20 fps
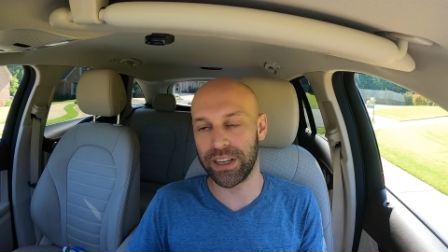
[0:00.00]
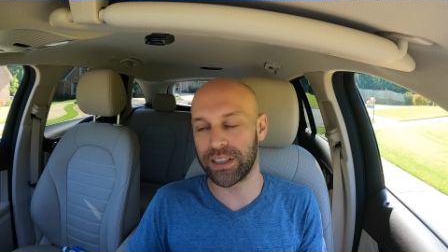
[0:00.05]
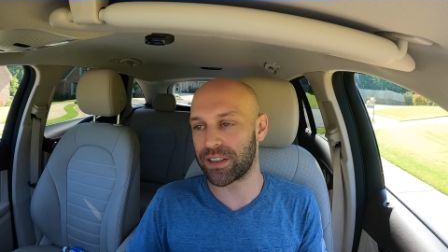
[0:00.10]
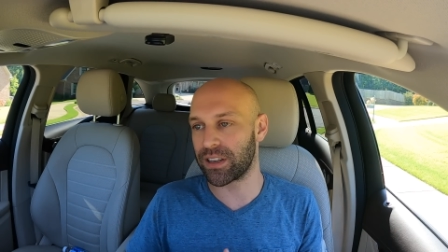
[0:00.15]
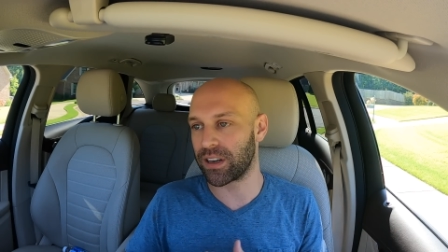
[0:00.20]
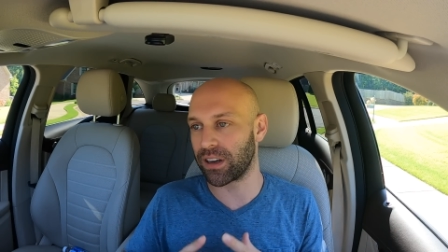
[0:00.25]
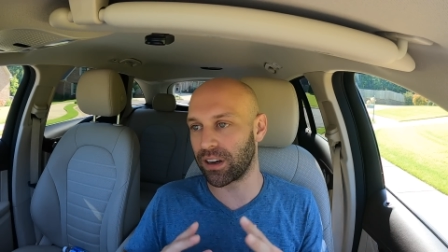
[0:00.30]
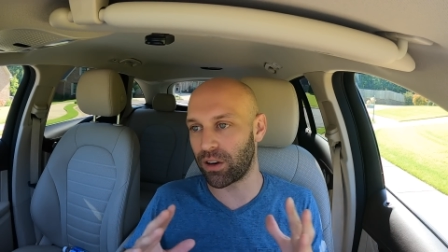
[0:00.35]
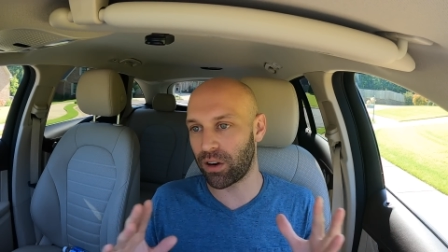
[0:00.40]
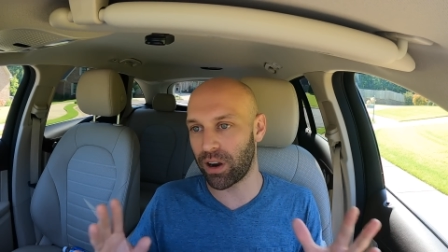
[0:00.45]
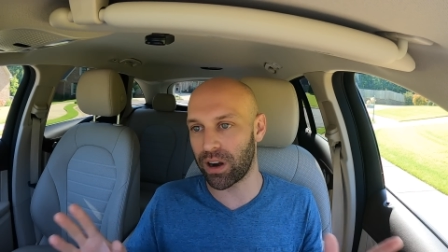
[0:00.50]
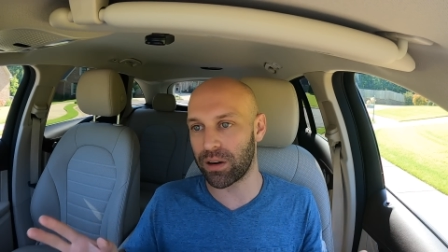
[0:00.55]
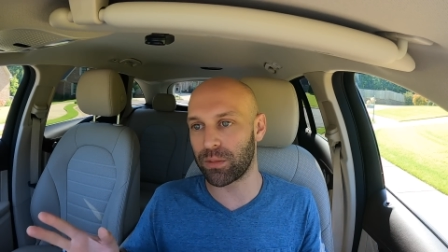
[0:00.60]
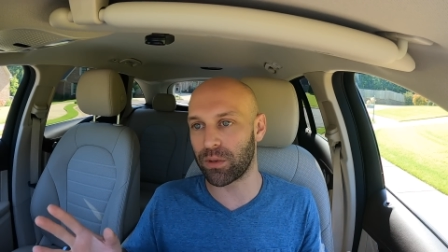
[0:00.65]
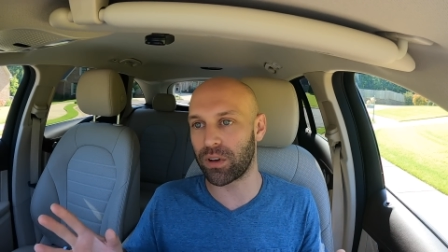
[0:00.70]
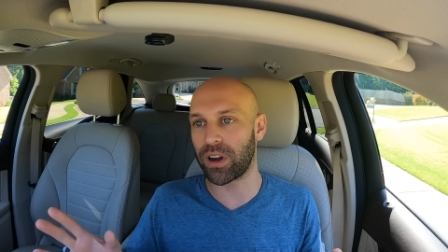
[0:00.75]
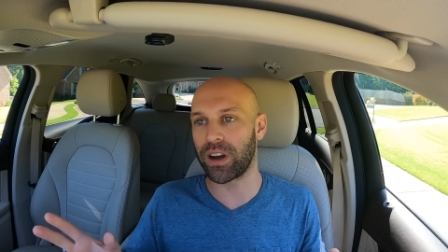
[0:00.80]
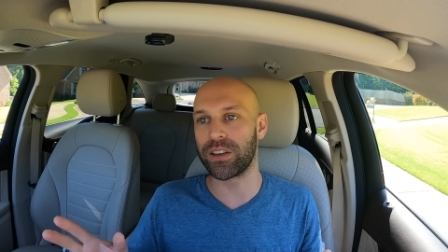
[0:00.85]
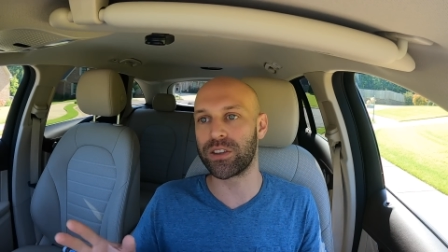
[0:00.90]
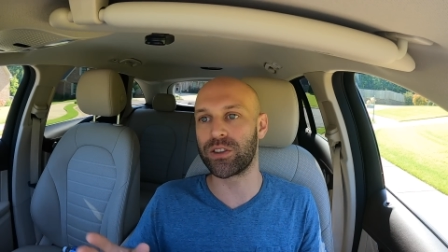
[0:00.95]
It's an
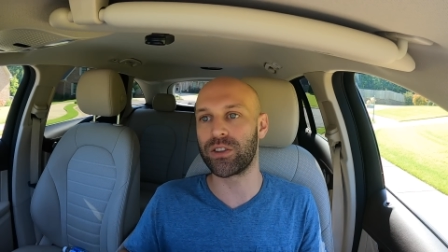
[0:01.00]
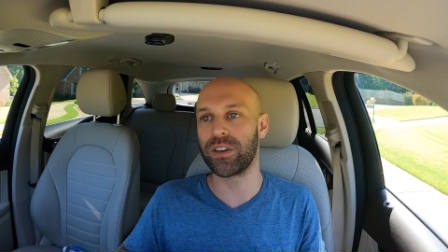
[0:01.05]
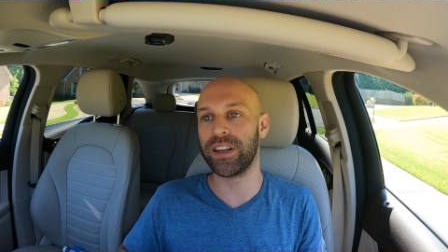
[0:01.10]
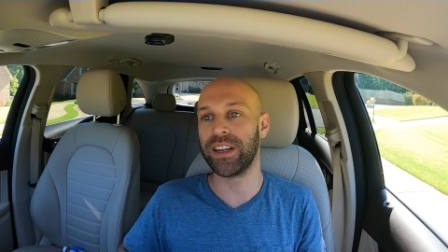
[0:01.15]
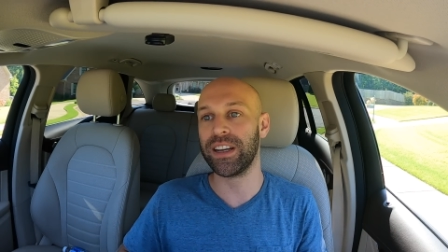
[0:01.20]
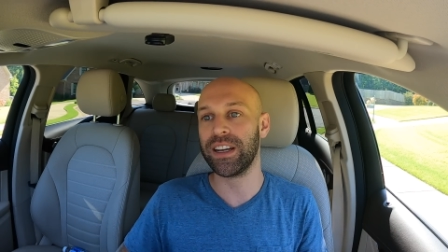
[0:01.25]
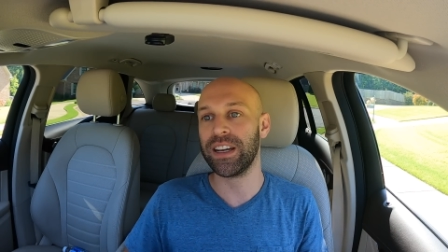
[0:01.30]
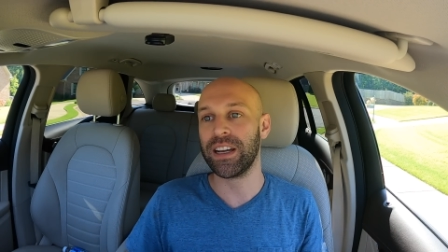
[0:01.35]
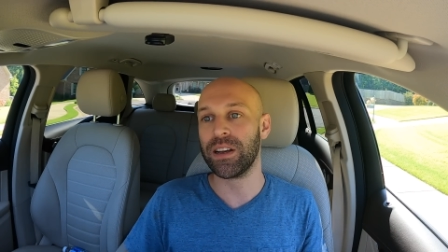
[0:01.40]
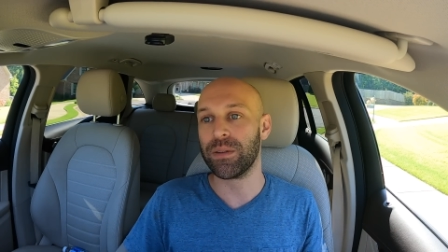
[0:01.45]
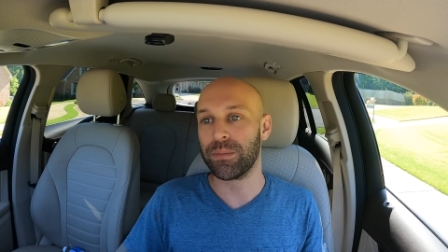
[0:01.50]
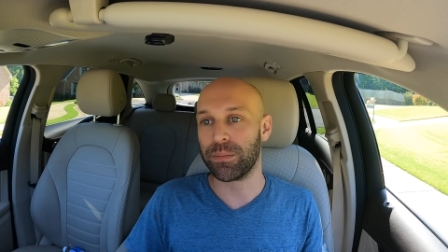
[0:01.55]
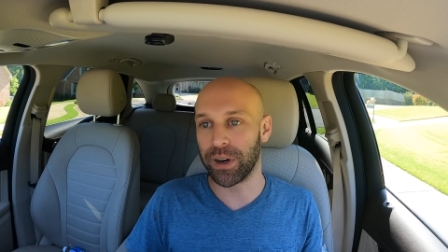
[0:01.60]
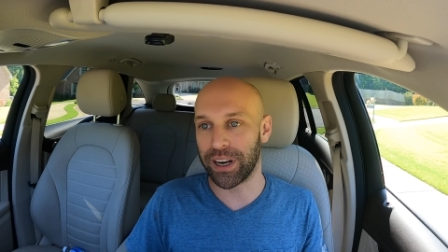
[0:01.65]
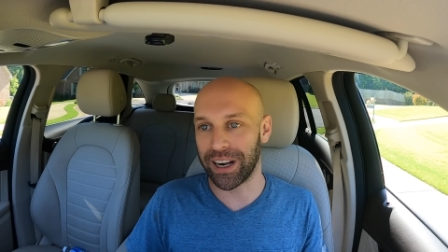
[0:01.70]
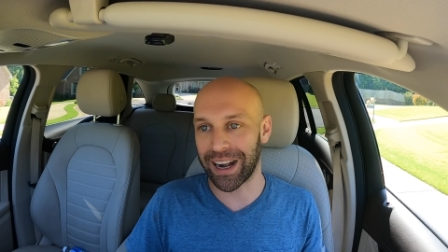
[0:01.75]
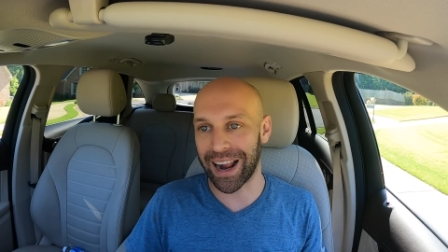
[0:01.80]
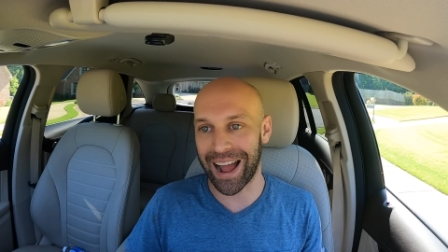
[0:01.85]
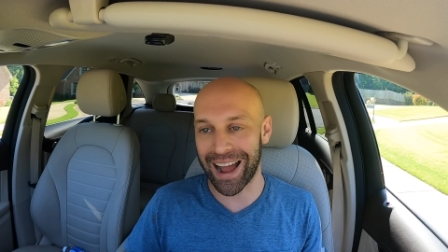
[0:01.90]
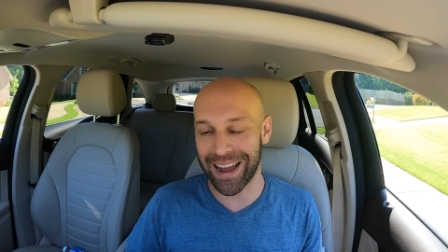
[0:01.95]
incredible country,
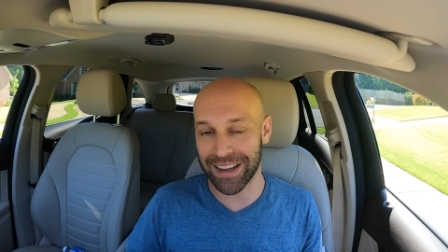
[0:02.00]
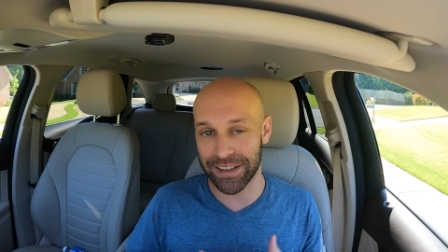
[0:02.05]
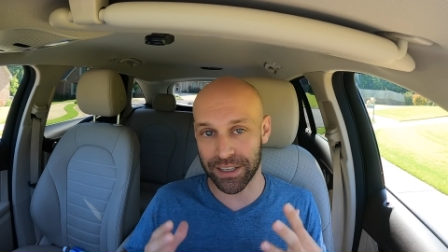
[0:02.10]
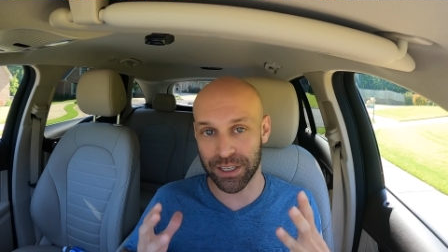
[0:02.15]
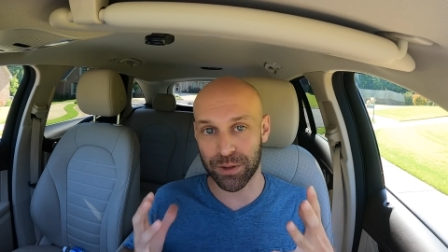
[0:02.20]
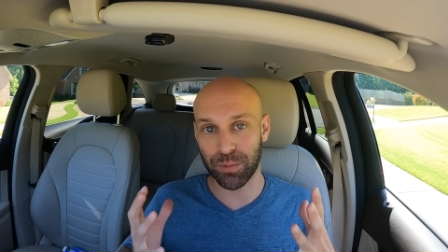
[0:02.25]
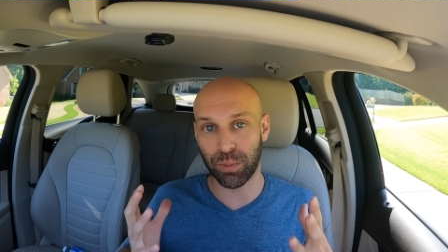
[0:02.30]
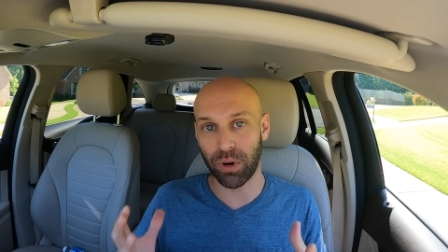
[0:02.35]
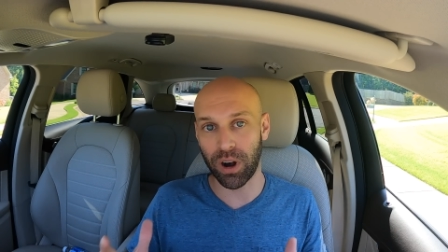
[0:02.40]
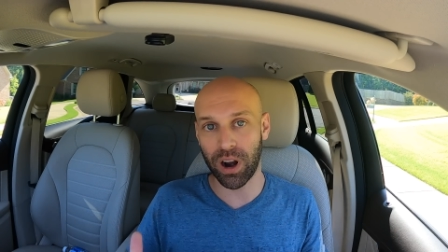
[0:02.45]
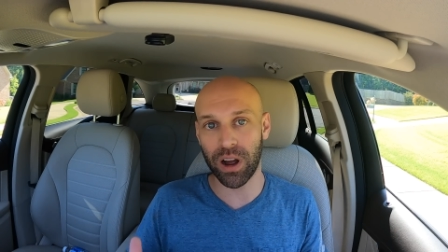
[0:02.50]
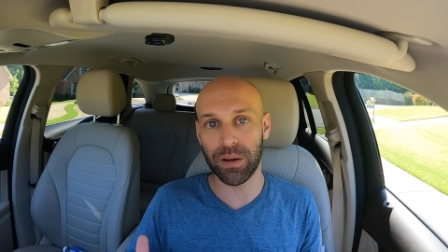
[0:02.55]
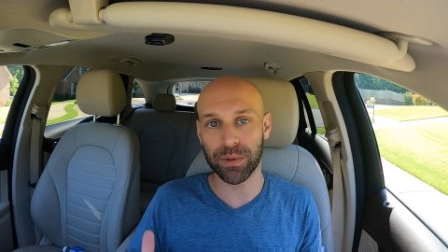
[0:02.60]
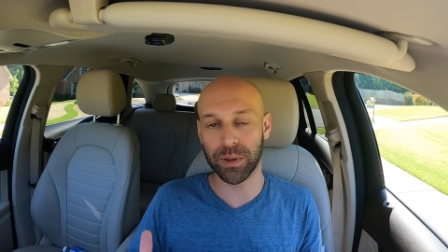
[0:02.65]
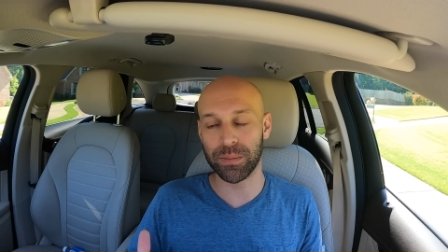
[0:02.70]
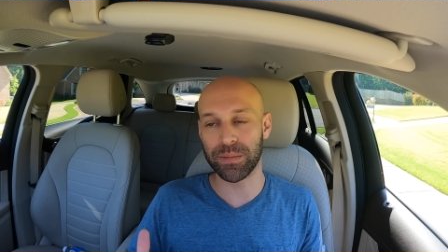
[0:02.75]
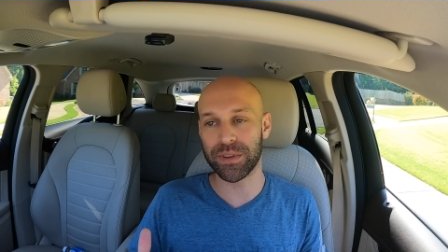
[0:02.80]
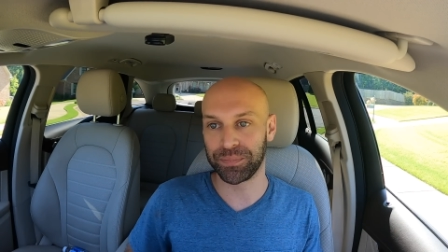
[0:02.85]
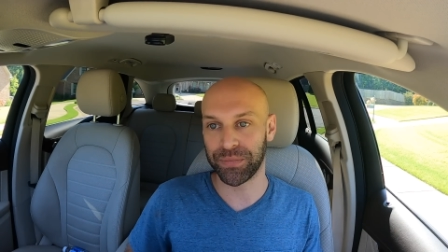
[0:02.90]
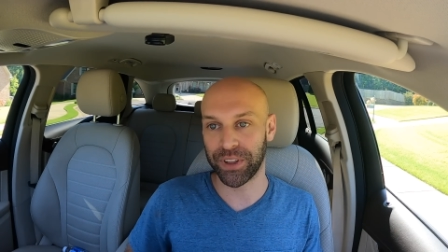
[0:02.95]
but it has its
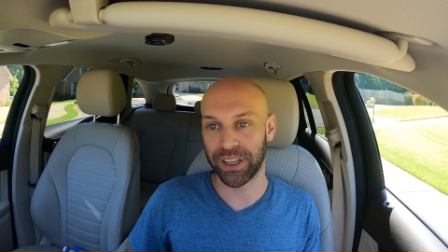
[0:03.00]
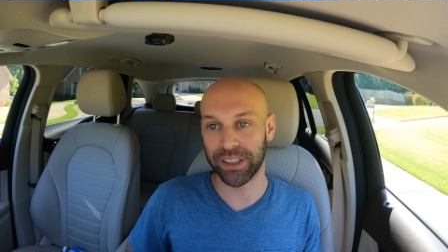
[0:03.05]
problems.